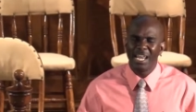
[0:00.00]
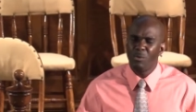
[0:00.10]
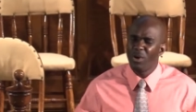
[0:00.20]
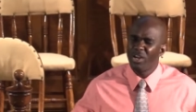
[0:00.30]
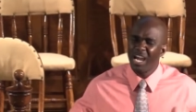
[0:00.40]
that
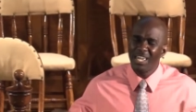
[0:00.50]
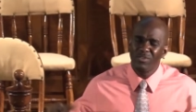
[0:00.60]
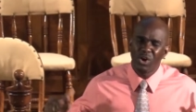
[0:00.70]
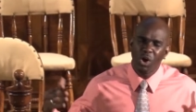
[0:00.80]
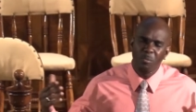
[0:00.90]
we're not
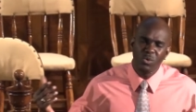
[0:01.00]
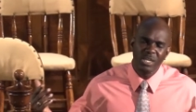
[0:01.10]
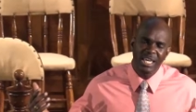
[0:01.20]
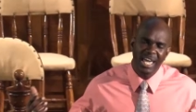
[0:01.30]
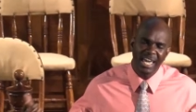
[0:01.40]
even
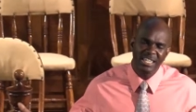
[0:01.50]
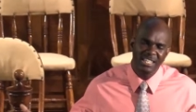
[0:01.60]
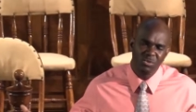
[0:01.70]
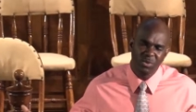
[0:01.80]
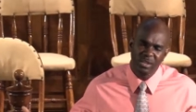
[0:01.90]

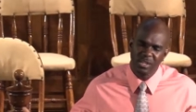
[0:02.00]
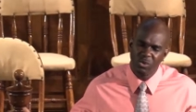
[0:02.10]
communicating with